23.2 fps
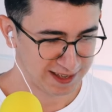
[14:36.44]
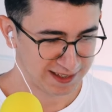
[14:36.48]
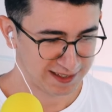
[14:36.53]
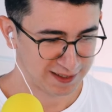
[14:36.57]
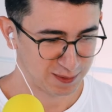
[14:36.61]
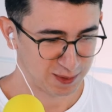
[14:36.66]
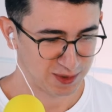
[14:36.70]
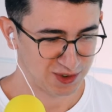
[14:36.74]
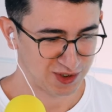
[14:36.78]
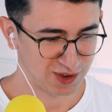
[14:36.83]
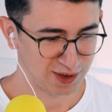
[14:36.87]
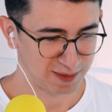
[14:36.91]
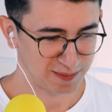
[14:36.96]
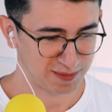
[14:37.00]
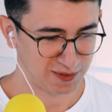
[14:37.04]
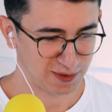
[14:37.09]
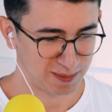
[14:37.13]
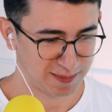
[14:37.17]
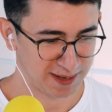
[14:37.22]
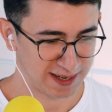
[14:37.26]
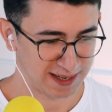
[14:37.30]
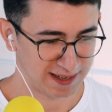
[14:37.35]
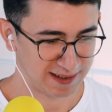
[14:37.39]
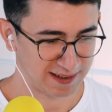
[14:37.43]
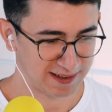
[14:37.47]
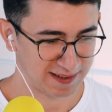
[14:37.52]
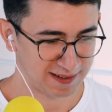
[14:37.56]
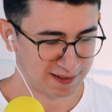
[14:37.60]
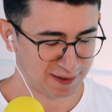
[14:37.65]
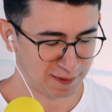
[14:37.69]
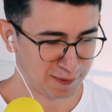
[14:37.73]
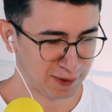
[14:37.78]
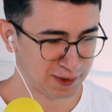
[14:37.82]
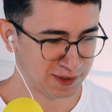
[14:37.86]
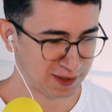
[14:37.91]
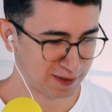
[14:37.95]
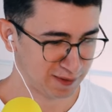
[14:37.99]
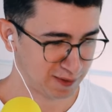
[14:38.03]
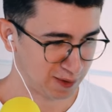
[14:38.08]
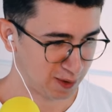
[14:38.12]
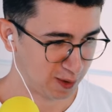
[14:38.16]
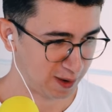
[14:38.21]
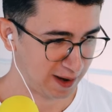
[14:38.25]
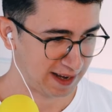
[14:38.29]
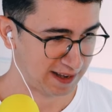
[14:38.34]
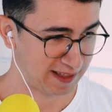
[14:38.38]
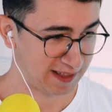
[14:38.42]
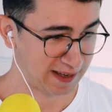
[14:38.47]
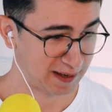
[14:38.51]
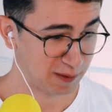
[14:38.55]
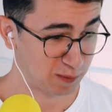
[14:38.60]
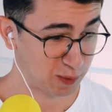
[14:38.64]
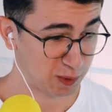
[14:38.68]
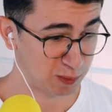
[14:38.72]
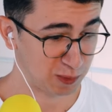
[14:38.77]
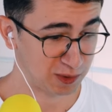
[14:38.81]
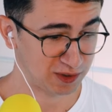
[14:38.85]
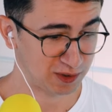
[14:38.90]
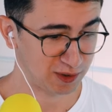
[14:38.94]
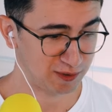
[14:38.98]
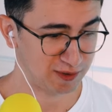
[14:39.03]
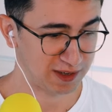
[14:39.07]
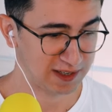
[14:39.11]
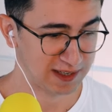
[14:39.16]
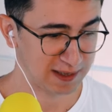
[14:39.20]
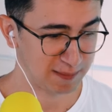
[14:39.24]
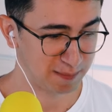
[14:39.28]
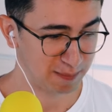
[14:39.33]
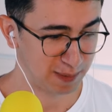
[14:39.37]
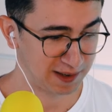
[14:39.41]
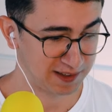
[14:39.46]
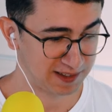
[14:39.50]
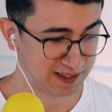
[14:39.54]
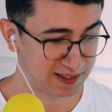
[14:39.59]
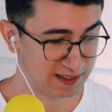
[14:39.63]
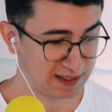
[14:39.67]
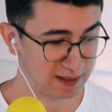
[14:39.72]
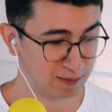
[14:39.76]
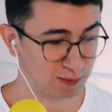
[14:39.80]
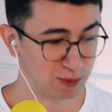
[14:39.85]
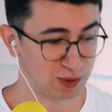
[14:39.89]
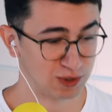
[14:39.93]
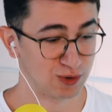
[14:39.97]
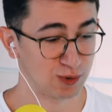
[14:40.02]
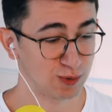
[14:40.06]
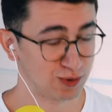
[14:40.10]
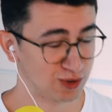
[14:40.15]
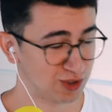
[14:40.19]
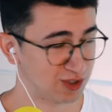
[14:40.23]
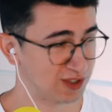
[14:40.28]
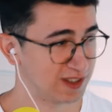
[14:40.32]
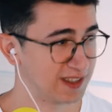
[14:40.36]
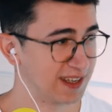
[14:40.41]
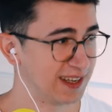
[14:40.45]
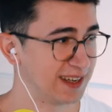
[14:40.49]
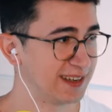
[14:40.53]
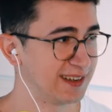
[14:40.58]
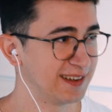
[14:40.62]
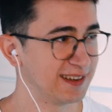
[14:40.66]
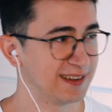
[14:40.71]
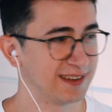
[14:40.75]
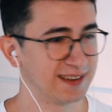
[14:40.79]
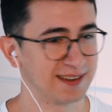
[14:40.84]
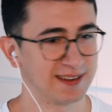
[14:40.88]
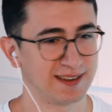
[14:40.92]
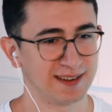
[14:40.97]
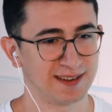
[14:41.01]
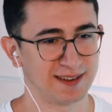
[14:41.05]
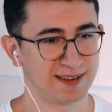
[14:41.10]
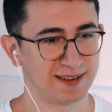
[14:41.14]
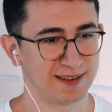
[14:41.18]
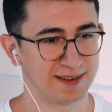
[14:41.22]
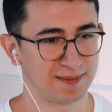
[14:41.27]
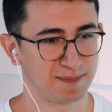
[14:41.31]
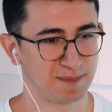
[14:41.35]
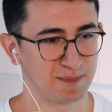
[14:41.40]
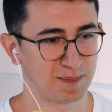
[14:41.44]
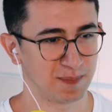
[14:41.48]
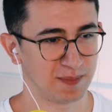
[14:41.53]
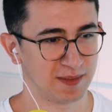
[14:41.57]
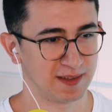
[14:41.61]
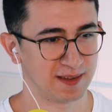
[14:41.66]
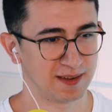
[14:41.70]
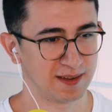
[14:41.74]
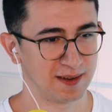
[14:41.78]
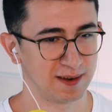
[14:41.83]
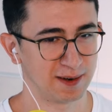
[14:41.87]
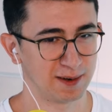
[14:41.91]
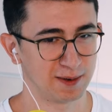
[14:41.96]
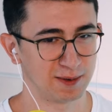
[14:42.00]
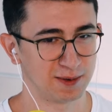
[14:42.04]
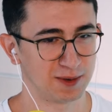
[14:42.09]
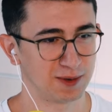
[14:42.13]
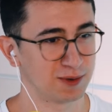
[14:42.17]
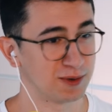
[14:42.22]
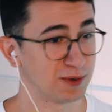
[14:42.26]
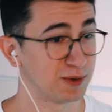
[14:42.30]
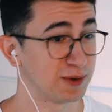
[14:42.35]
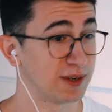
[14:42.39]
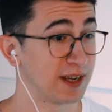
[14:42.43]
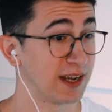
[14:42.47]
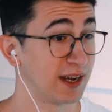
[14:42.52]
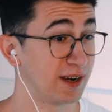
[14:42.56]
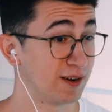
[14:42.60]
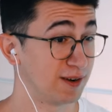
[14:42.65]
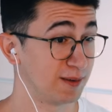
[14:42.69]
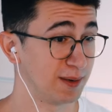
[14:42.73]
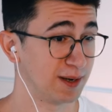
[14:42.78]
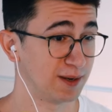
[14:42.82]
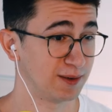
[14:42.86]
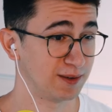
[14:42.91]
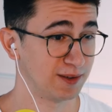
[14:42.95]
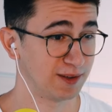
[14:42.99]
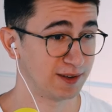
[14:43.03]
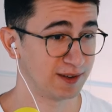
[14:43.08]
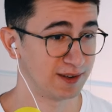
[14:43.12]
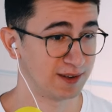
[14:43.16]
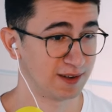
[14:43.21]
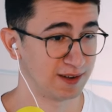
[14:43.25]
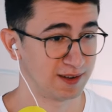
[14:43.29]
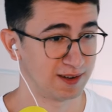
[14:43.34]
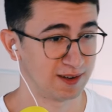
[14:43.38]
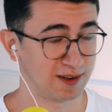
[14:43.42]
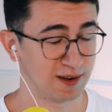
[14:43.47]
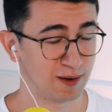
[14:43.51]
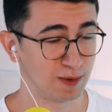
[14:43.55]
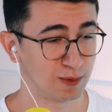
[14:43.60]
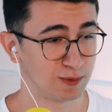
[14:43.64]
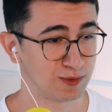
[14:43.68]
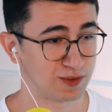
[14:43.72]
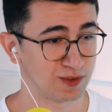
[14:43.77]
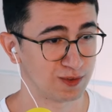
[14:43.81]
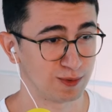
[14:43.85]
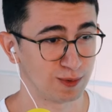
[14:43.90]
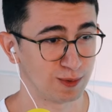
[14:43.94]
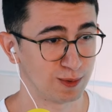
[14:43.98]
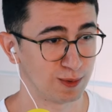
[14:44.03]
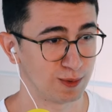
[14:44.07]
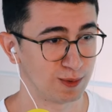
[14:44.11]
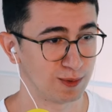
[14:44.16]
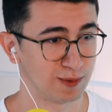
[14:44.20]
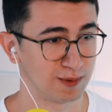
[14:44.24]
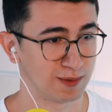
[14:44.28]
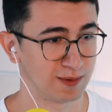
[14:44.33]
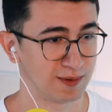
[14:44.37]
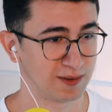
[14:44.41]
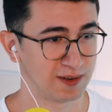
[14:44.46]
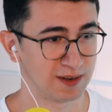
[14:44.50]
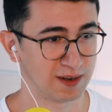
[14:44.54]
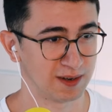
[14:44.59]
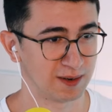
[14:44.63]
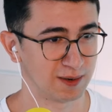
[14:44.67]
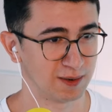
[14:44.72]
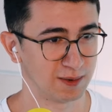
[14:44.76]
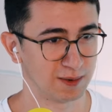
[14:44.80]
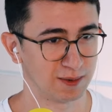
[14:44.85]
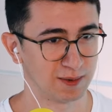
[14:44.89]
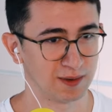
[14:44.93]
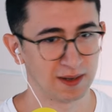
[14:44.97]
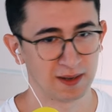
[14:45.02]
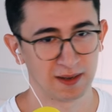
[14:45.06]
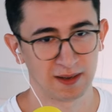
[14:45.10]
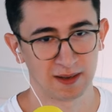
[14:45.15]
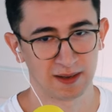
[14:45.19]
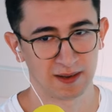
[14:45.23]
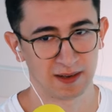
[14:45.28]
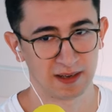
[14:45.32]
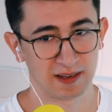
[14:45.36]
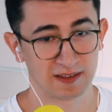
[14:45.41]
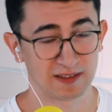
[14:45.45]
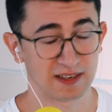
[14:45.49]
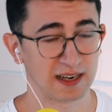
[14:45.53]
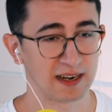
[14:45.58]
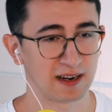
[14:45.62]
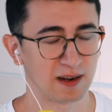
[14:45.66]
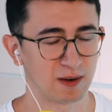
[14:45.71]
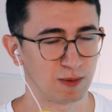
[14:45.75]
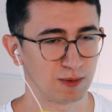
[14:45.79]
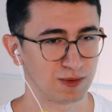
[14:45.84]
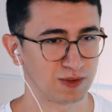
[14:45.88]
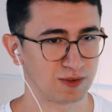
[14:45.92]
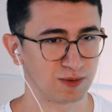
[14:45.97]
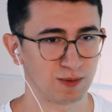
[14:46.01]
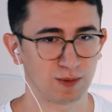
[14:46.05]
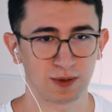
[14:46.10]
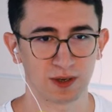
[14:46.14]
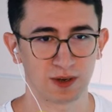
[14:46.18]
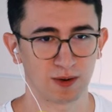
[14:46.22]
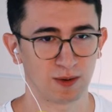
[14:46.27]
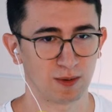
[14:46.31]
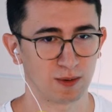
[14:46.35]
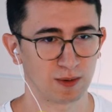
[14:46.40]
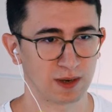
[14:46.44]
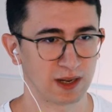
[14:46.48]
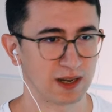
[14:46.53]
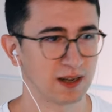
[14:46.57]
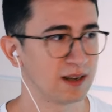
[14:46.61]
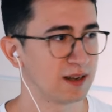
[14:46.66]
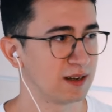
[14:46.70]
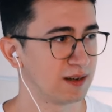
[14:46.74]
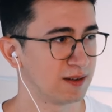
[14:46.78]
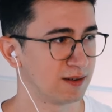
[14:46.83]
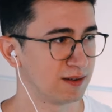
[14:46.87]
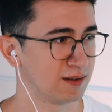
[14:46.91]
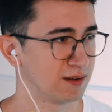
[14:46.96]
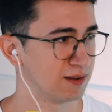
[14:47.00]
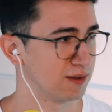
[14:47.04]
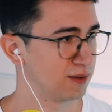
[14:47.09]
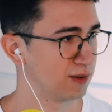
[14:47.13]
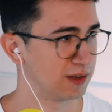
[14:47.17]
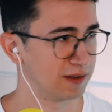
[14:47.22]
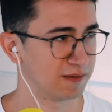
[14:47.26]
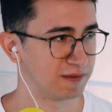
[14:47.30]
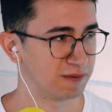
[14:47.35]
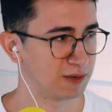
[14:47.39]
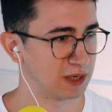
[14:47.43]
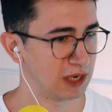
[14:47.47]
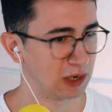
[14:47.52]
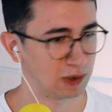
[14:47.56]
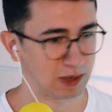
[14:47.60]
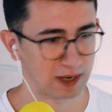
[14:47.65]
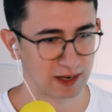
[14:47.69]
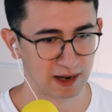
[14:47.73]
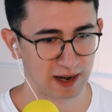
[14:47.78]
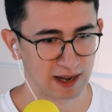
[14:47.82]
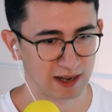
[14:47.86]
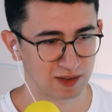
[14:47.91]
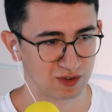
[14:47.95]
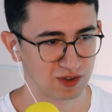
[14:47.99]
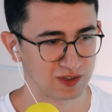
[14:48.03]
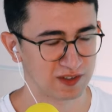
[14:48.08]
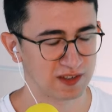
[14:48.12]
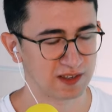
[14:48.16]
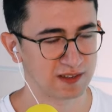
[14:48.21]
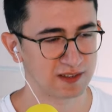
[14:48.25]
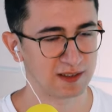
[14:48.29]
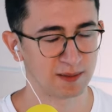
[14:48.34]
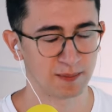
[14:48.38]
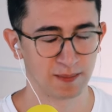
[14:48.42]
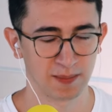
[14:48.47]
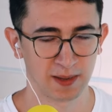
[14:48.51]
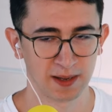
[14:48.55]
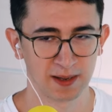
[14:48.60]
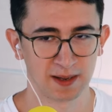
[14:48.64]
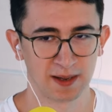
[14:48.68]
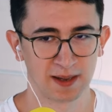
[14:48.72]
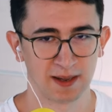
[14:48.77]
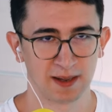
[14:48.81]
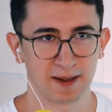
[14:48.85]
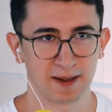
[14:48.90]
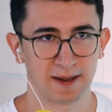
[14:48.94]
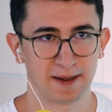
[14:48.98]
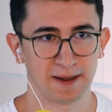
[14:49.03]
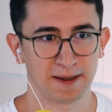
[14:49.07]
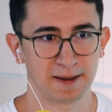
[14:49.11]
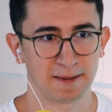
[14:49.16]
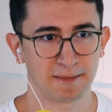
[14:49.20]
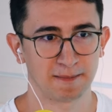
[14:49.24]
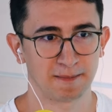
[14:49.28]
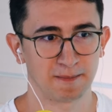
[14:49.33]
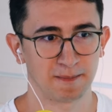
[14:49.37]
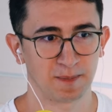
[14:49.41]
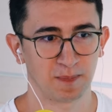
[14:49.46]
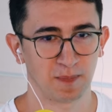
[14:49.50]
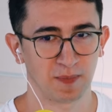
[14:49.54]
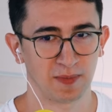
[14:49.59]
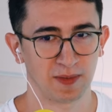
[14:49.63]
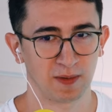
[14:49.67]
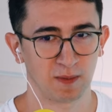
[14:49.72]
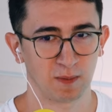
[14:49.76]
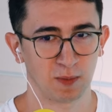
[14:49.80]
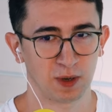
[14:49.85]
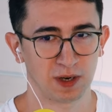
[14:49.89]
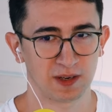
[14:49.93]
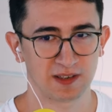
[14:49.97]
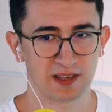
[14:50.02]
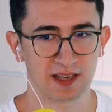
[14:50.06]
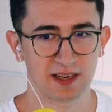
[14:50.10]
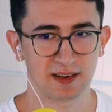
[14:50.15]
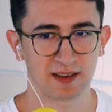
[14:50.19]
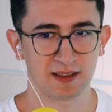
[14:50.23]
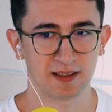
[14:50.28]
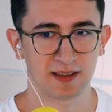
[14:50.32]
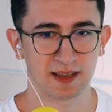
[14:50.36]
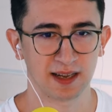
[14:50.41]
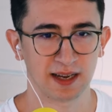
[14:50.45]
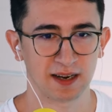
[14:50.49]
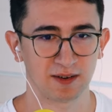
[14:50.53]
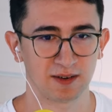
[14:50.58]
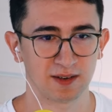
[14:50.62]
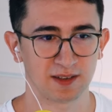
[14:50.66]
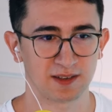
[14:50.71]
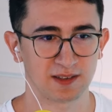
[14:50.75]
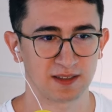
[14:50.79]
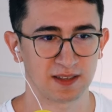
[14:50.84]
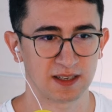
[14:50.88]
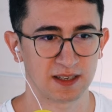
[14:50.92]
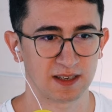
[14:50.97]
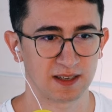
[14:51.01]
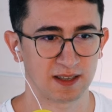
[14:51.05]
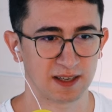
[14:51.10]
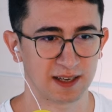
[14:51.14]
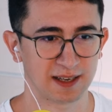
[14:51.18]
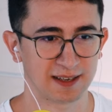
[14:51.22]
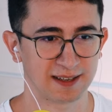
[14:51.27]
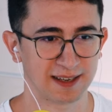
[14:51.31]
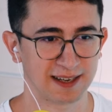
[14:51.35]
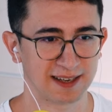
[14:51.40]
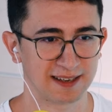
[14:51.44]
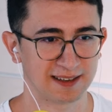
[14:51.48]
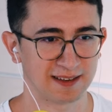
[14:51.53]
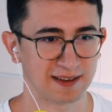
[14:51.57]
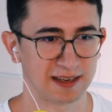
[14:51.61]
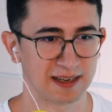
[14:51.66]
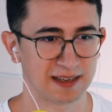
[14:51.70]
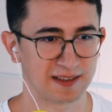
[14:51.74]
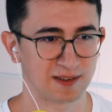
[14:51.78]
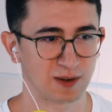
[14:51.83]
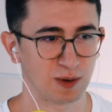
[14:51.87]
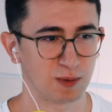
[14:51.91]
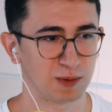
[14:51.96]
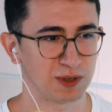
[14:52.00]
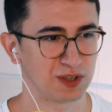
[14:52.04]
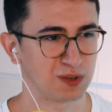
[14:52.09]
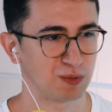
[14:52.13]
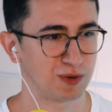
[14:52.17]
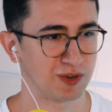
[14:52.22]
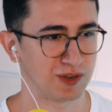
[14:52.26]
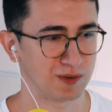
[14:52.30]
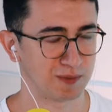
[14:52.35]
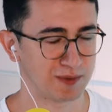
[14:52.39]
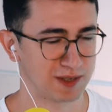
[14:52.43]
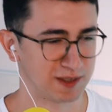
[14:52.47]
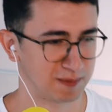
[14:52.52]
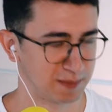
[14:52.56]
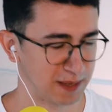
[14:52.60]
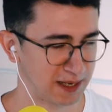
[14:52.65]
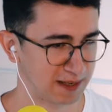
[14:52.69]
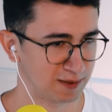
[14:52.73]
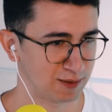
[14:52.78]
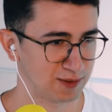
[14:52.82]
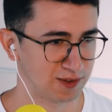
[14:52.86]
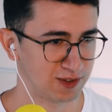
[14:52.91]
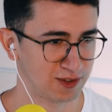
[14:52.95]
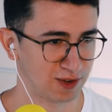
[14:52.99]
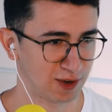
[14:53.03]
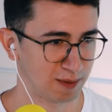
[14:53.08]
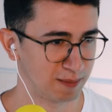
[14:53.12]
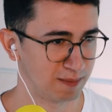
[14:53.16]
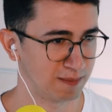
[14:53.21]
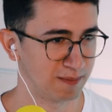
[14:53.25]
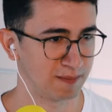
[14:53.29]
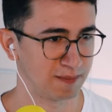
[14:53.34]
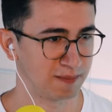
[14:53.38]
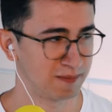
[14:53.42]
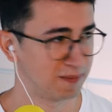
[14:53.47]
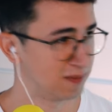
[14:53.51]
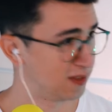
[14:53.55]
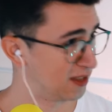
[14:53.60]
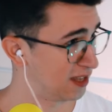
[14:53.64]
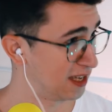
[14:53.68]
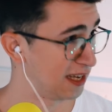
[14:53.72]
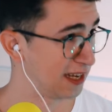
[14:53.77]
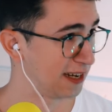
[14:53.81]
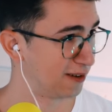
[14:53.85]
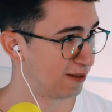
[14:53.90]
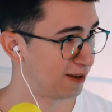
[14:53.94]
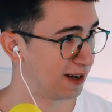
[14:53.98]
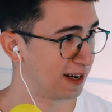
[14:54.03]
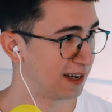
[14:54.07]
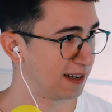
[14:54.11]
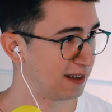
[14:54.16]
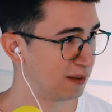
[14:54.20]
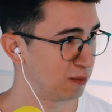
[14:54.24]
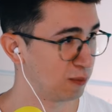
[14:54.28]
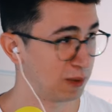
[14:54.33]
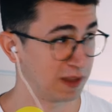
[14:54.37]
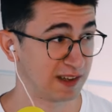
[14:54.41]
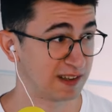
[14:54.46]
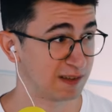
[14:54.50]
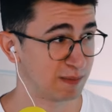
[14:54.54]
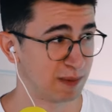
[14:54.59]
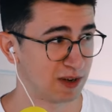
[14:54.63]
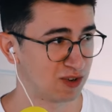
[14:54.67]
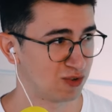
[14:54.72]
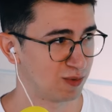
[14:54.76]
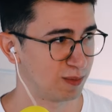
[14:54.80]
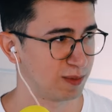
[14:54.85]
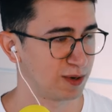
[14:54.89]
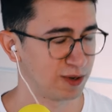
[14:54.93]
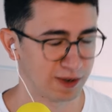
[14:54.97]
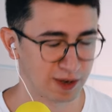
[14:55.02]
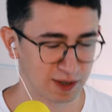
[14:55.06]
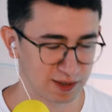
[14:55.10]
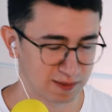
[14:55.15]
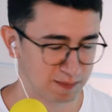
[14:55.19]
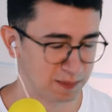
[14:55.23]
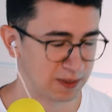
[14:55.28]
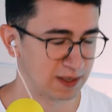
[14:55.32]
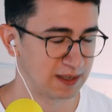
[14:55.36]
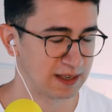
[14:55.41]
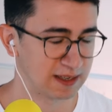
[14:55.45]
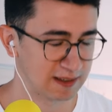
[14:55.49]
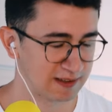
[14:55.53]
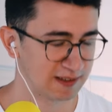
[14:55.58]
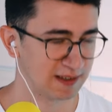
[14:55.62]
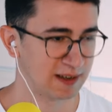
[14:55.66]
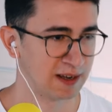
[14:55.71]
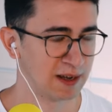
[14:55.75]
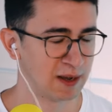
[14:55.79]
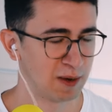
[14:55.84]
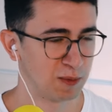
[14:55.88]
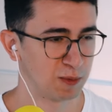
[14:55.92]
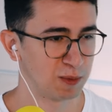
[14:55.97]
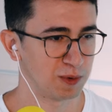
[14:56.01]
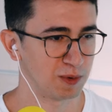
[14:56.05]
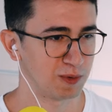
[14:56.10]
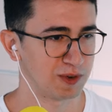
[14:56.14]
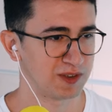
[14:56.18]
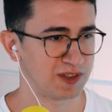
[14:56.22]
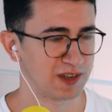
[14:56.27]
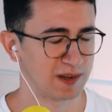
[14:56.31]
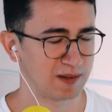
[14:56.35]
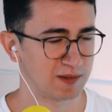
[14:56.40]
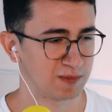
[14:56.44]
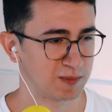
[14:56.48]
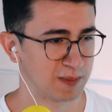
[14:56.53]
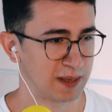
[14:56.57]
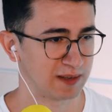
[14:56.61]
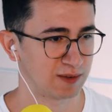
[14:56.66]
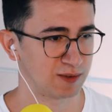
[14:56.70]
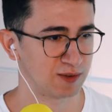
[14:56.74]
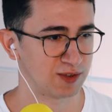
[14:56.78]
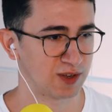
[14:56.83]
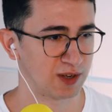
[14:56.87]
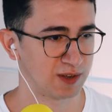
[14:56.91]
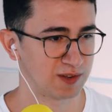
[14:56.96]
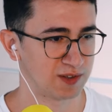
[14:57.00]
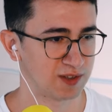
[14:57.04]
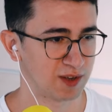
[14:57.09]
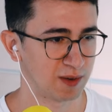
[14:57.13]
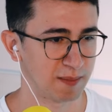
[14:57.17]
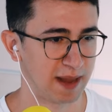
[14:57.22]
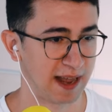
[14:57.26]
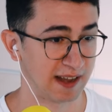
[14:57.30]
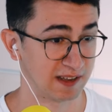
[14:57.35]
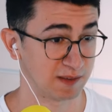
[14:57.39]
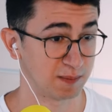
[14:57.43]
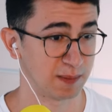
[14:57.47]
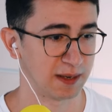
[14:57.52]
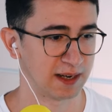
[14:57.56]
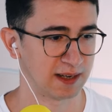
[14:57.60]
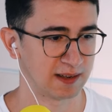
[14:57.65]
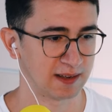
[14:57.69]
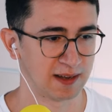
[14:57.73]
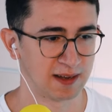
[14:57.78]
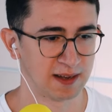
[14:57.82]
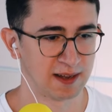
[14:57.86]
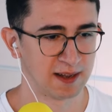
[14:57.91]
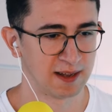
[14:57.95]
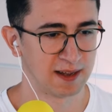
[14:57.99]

things which come to mind. So first of all, I think what was already implicit in what you just said, you know, you don't care about a loose screw, you know, a single loose screw in your whole car, if we look at a larger system. What is hidden there is the thing that it's always with respect to some thing, right? Whether it's measurable or not, but it's with respect to some aspect.